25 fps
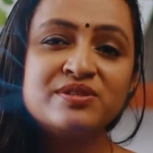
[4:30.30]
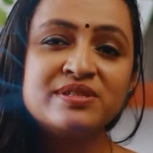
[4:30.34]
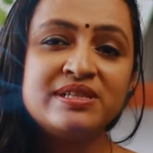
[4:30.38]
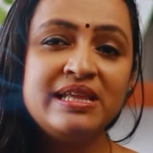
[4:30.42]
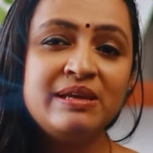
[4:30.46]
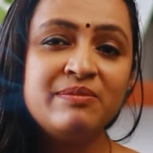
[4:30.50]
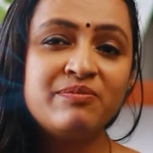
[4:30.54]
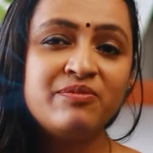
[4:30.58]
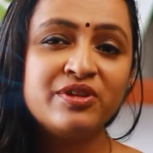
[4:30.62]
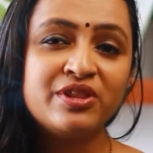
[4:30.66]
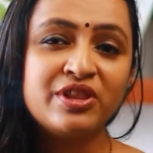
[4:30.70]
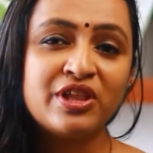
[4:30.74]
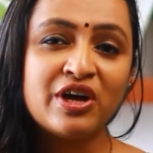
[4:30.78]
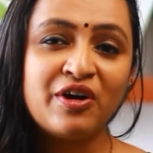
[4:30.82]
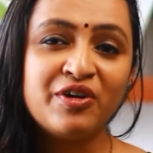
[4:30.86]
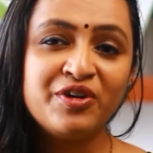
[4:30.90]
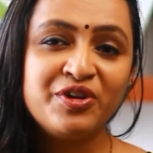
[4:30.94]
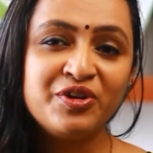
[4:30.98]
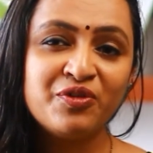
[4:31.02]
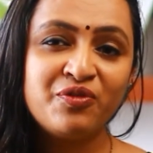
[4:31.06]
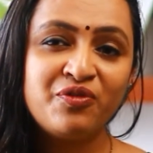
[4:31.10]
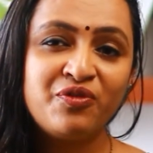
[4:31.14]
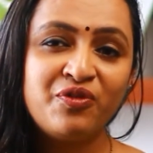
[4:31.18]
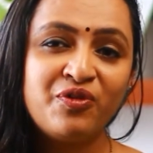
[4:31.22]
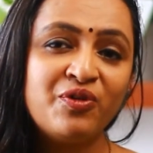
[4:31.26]
sleep without
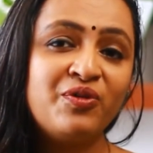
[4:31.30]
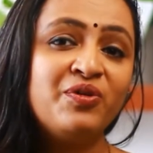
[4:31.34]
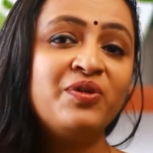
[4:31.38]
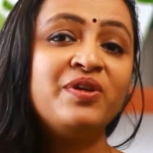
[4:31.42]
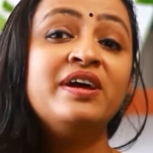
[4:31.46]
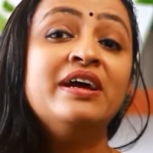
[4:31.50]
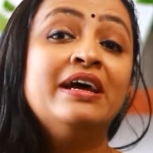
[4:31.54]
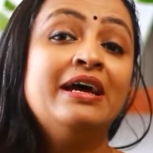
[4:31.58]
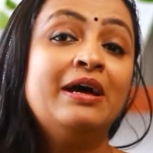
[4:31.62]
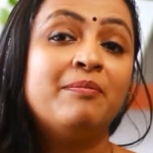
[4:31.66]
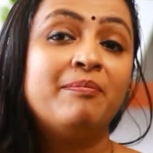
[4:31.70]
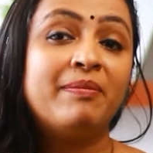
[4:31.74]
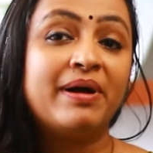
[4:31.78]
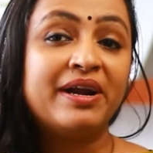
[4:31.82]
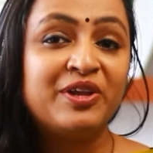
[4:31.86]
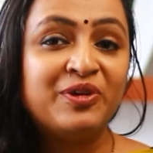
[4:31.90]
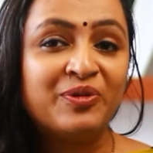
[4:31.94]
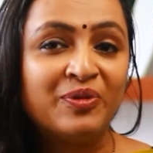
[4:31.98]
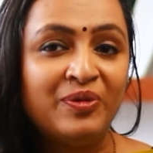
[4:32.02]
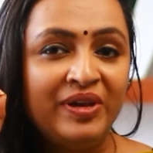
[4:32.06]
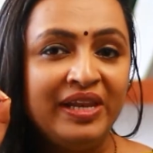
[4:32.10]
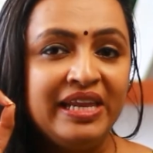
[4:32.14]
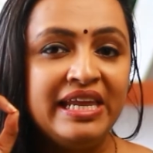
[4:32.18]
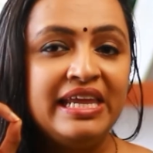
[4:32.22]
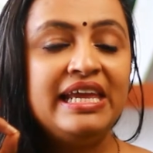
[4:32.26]
your phone, but
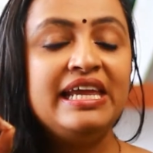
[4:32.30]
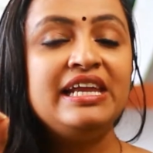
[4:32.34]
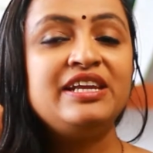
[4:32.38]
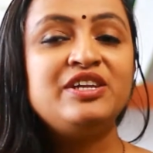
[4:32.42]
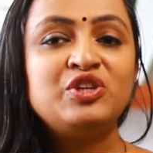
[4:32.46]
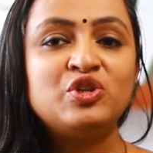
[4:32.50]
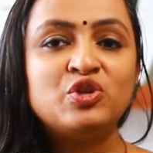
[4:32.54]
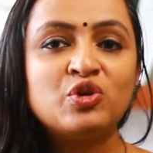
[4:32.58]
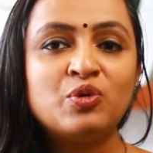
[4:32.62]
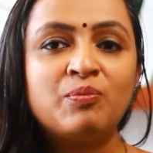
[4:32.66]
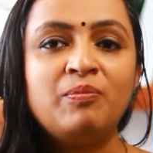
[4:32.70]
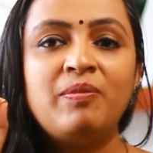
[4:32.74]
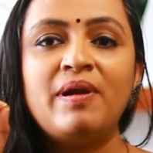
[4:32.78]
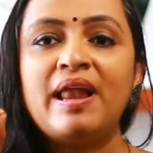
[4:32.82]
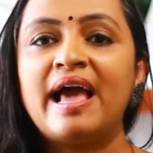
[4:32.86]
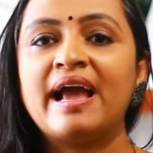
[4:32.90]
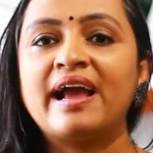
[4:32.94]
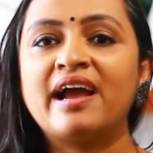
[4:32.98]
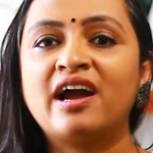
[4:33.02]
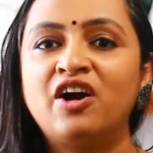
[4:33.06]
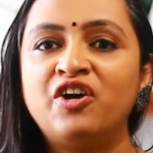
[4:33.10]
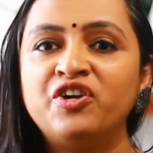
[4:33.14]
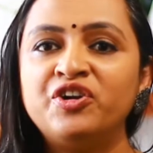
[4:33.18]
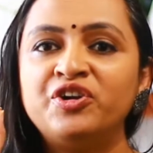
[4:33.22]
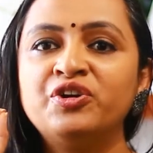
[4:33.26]
you need to
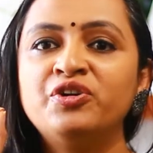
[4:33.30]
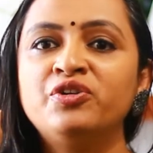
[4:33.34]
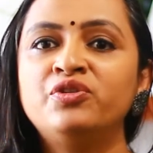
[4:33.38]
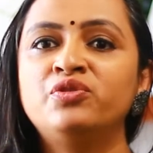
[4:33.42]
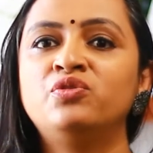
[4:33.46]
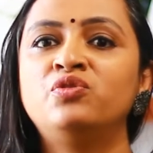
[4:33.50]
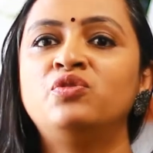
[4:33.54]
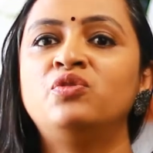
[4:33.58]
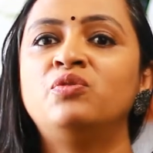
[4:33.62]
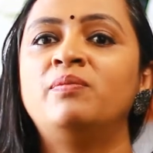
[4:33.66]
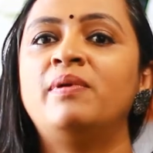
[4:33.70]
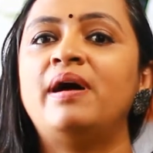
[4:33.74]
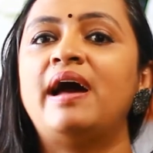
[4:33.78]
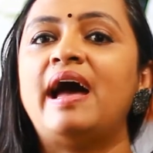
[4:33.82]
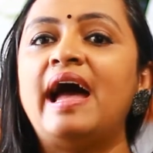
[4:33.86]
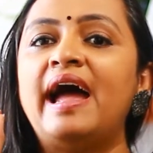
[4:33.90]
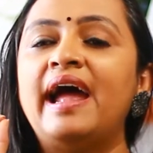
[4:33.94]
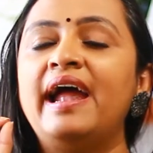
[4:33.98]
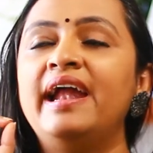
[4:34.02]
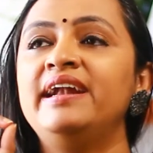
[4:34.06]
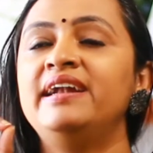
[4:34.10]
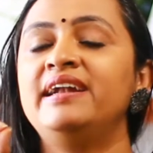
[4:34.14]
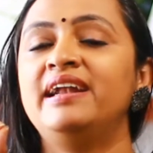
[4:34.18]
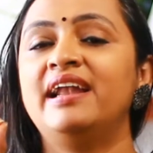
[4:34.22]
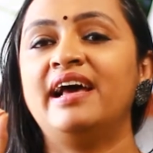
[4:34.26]
black out your room
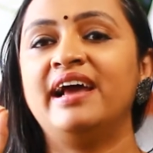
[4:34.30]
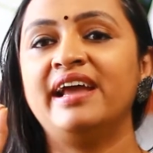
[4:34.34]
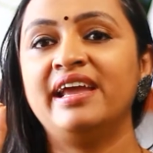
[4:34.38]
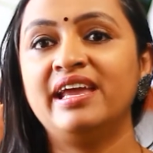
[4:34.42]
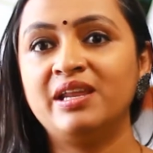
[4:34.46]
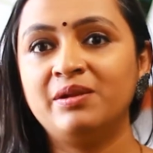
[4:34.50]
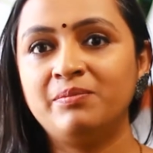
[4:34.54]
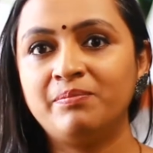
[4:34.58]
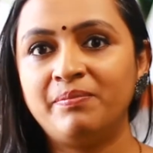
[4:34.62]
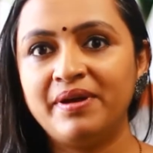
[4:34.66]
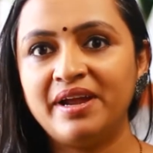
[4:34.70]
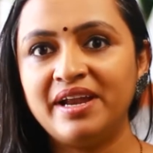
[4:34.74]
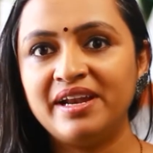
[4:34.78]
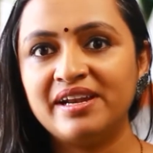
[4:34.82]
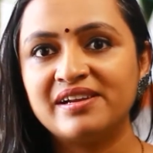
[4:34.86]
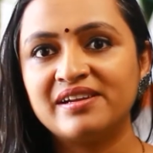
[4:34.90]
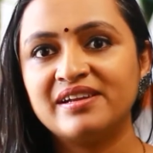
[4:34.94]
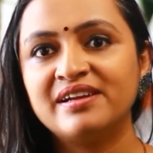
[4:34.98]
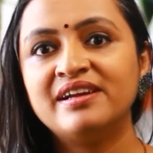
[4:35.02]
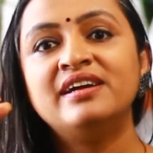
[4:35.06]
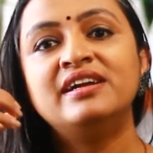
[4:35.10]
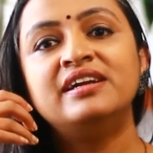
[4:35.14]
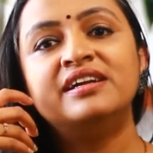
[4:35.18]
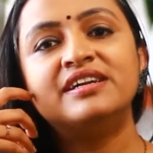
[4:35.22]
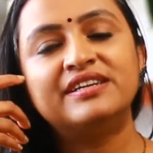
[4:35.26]
and lie in bed.
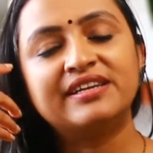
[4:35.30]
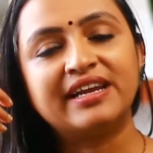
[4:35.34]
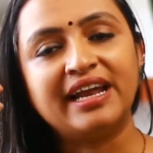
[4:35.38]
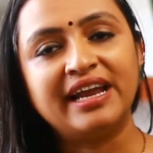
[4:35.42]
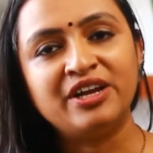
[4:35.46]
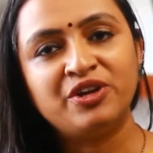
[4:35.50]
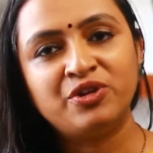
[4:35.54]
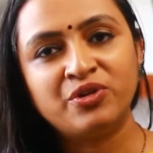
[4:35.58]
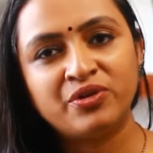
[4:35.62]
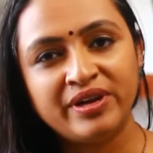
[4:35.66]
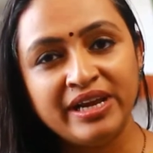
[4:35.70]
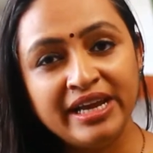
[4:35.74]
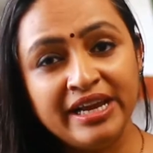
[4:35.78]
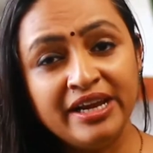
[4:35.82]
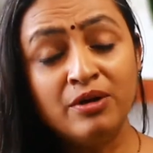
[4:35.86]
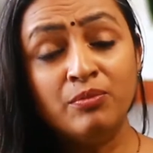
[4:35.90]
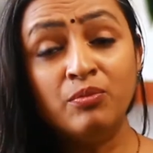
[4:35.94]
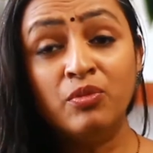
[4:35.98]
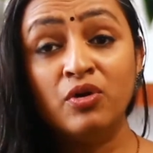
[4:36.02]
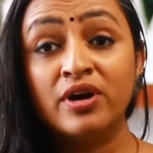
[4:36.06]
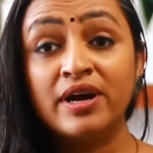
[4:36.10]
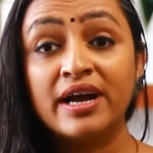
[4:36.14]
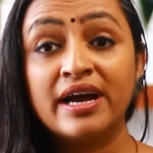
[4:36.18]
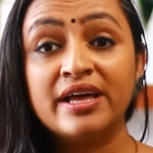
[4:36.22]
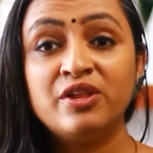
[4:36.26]
Try to read a
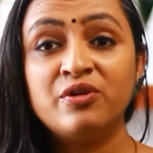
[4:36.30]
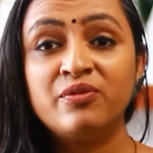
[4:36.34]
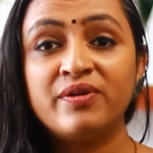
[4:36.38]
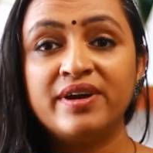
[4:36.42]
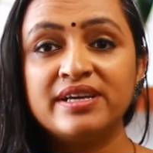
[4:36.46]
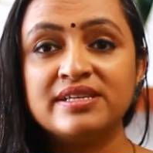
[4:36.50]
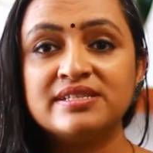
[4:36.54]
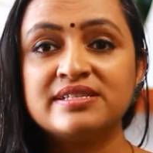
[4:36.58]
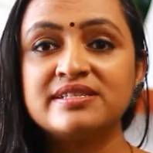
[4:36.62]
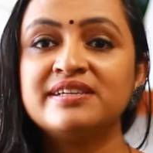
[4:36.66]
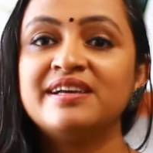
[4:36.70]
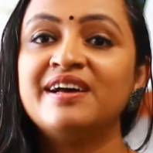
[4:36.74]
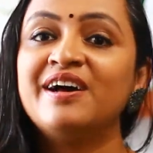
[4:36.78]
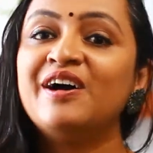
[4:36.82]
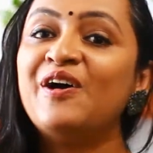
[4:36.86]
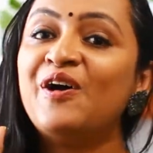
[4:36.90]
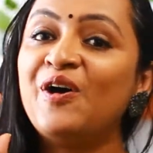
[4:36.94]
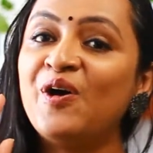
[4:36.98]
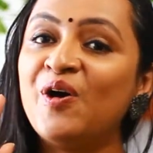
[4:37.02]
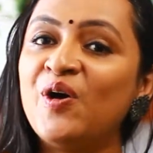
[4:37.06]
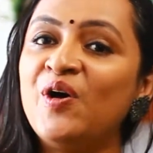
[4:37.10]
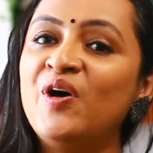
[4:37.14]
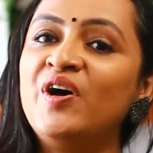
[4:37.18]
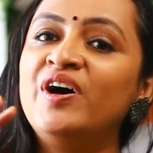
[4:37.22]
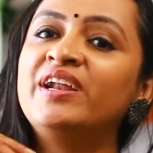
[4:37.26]
book otherwise,
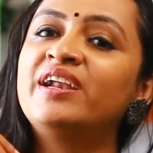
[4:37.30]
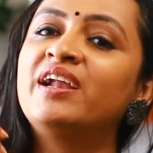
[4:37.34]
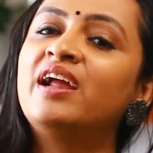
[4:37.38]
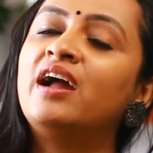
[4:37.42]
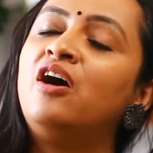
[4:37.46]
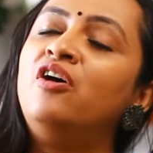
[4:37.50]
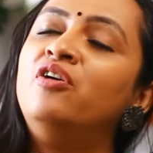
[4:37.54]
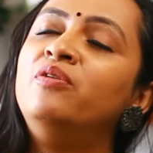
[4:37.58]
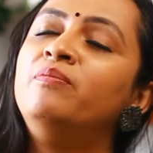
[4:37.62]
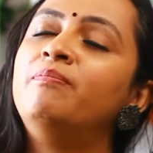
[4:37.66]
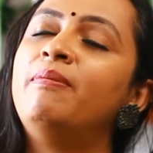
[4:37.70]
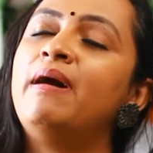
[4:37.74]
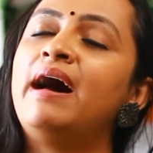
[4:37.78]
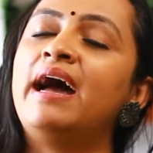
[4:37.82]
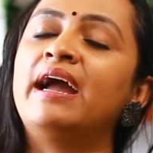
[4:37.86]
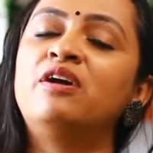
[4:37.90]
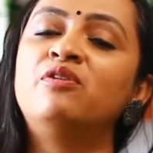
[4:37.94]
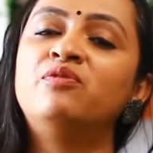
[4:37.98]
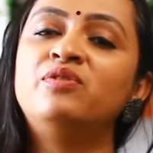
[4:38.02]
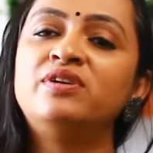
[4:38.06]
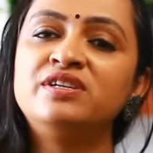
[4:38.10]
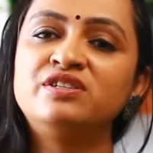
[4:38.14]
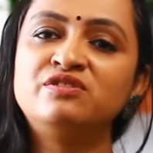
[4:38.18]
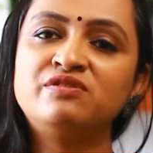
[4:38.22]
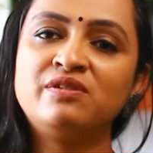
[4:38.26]
or count
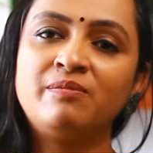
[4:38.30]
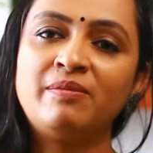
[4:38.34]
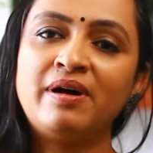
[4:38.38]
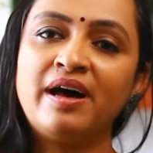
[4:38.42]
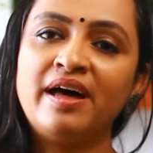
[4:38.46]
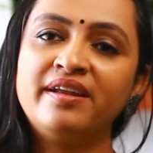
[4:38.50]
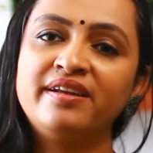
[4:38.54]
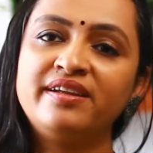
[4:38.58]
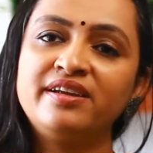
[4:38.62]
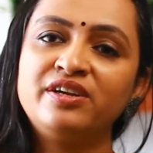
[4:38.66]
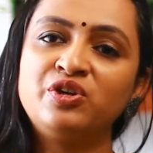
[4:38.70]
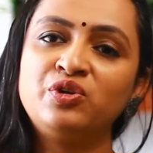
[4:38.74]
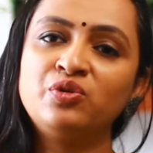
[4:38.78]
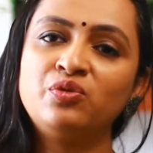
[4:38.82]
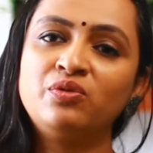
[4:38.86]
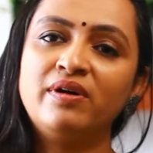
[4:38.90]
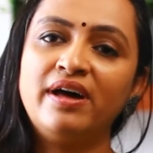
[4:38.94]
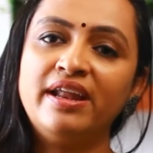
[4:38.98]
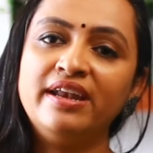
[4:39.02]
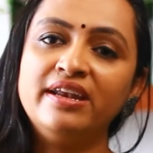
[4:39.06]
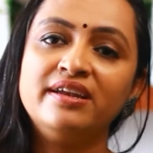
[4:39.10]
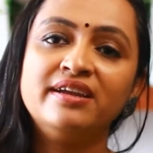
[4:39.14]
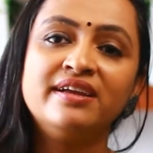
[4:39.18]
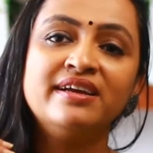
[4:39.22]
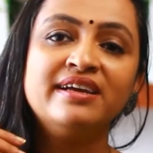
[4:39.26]
backwards from 100 to
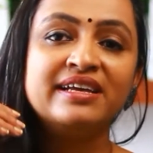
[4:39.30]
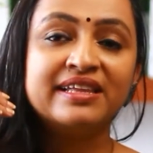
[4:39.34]
1.